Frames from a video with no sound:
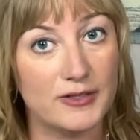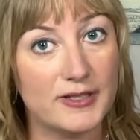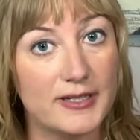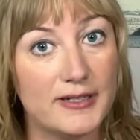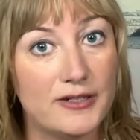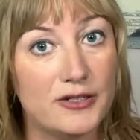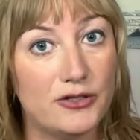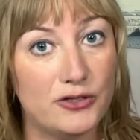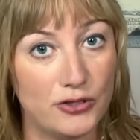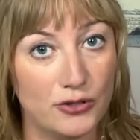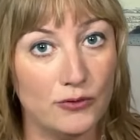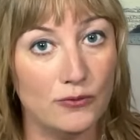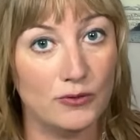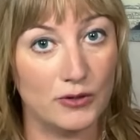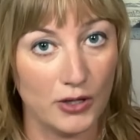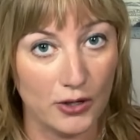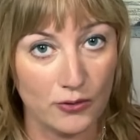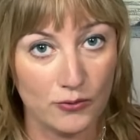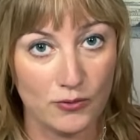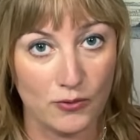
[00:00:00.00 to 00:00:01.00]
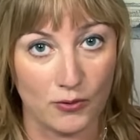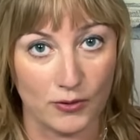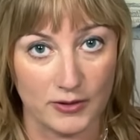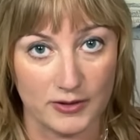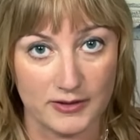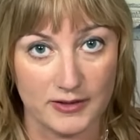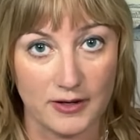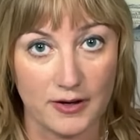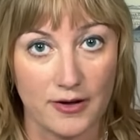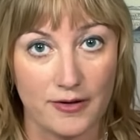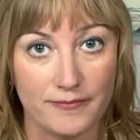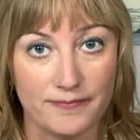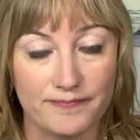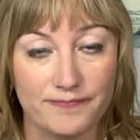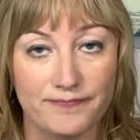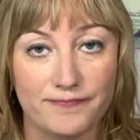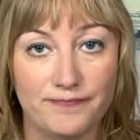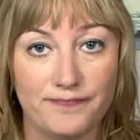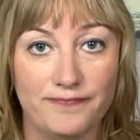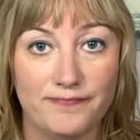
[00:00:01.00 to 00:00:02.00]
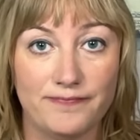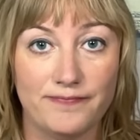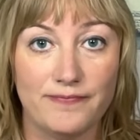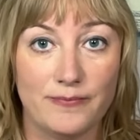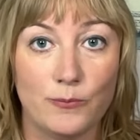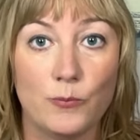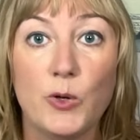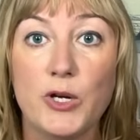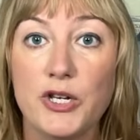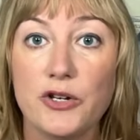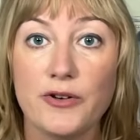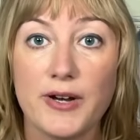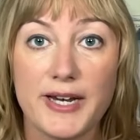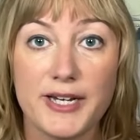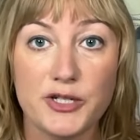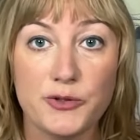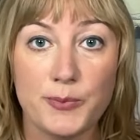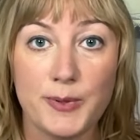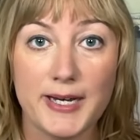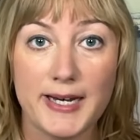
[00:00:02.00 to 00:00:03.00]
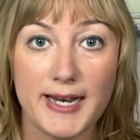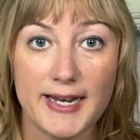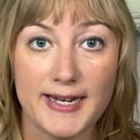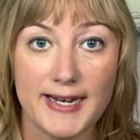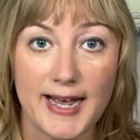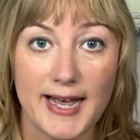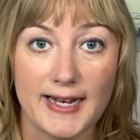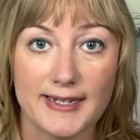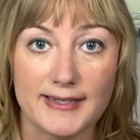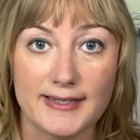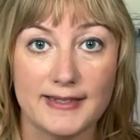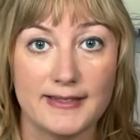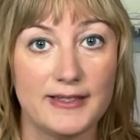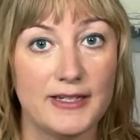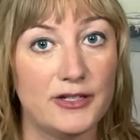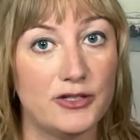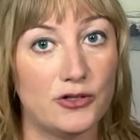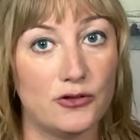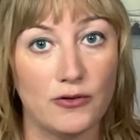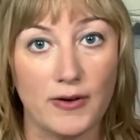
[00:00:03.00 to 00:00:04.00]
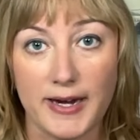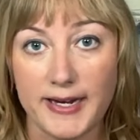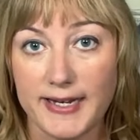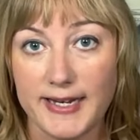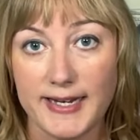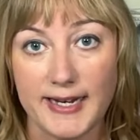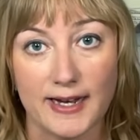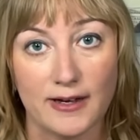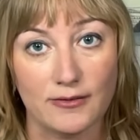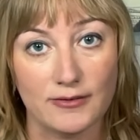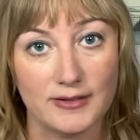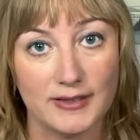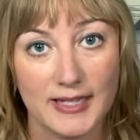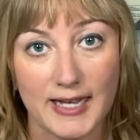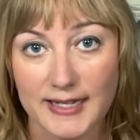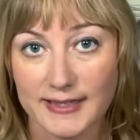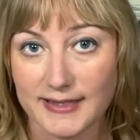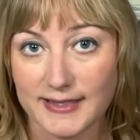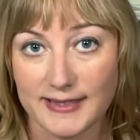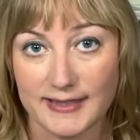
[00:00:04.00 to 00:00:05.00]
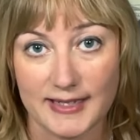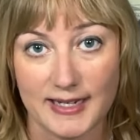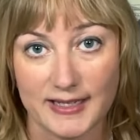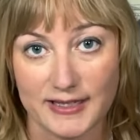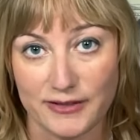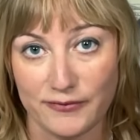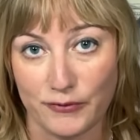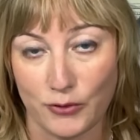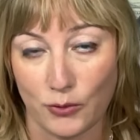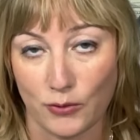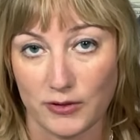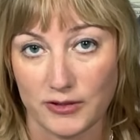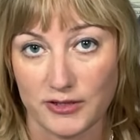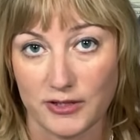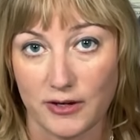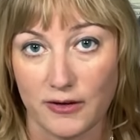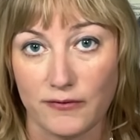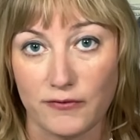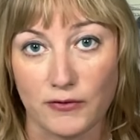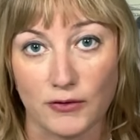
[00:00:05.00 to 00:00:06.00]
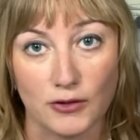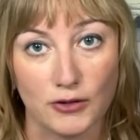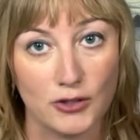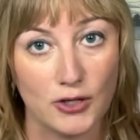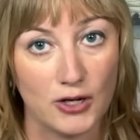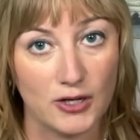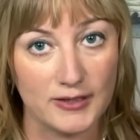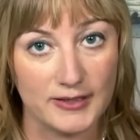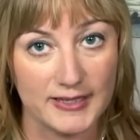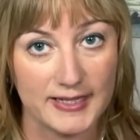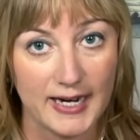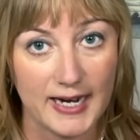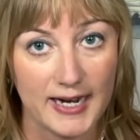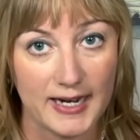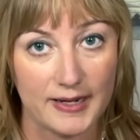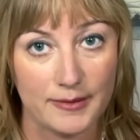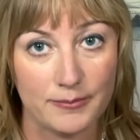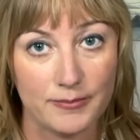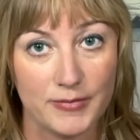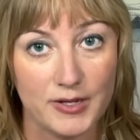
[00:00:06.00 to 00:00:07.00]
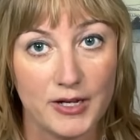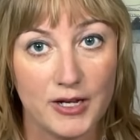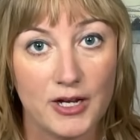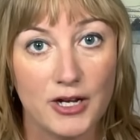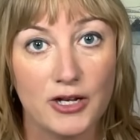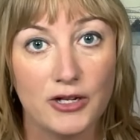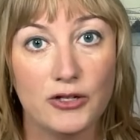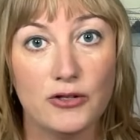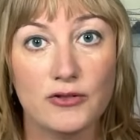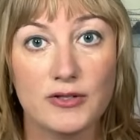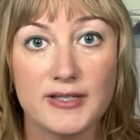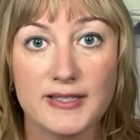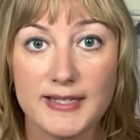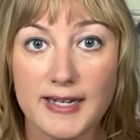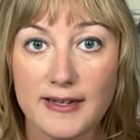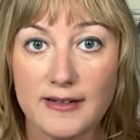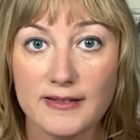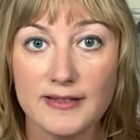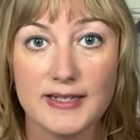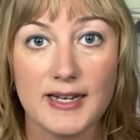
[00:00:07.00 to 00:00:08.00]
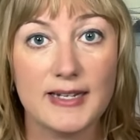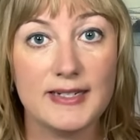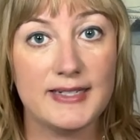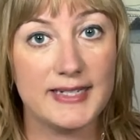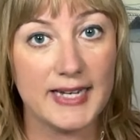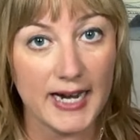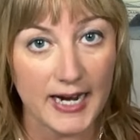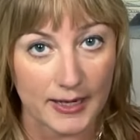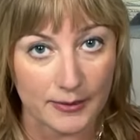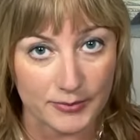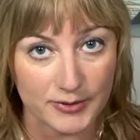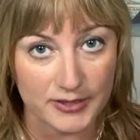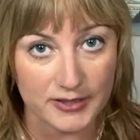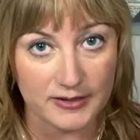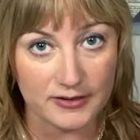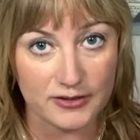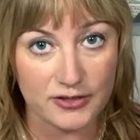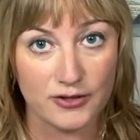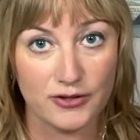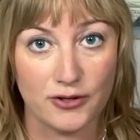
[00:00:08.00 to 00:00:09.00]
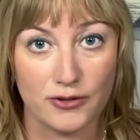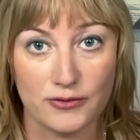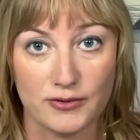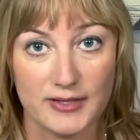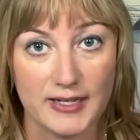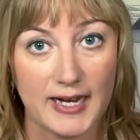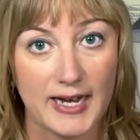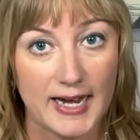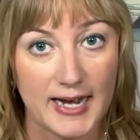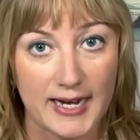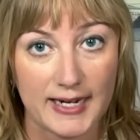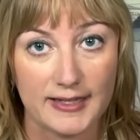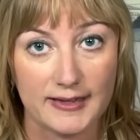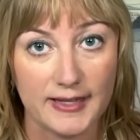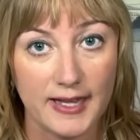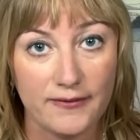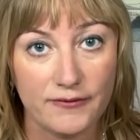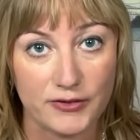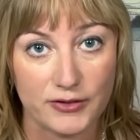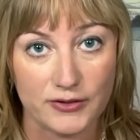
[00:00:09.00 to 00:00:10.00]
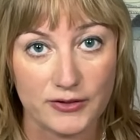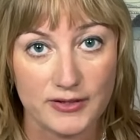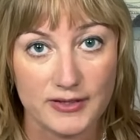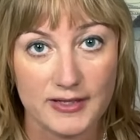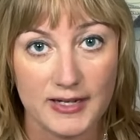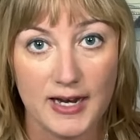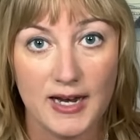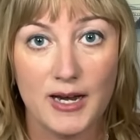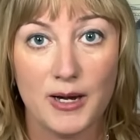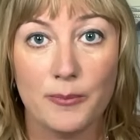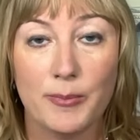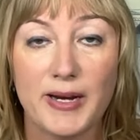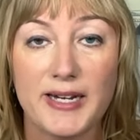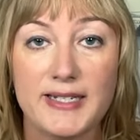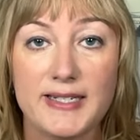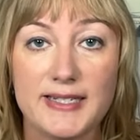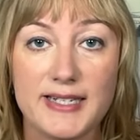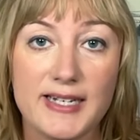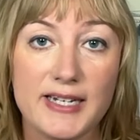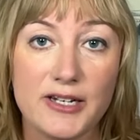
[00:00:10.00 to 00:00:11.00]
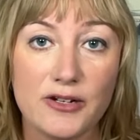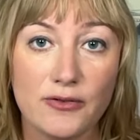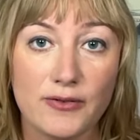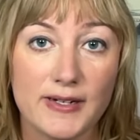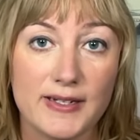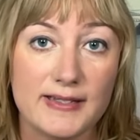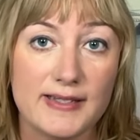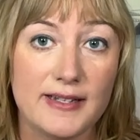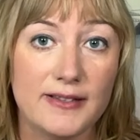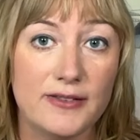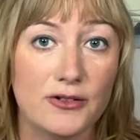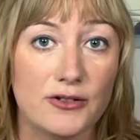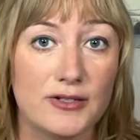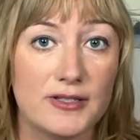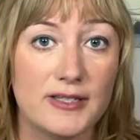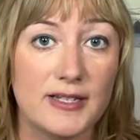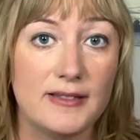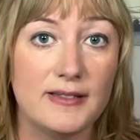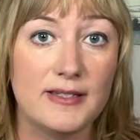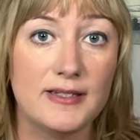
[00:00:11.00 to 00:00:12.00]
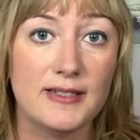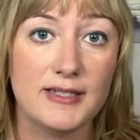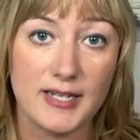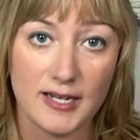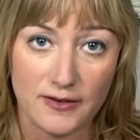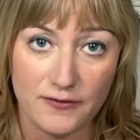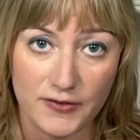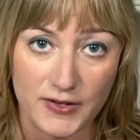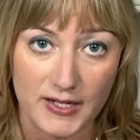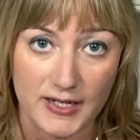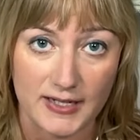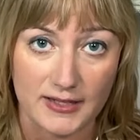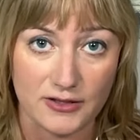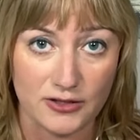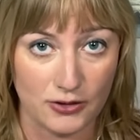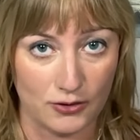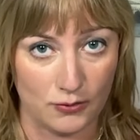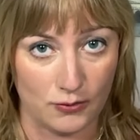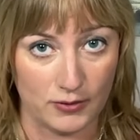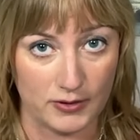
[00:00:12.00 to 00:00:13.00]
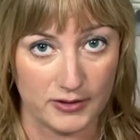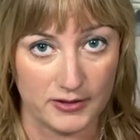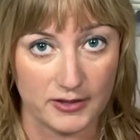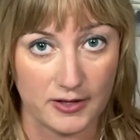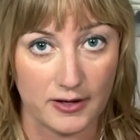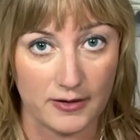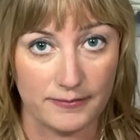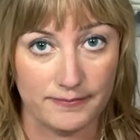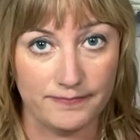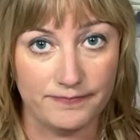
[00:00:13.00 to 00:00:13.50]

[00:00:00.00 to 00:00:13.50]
into too low cortisol. When your HPA axis is cranking out lots and lots of cortisol for a long time, your cells adapt to those high levels by decreasing their sensitivity to cortisol.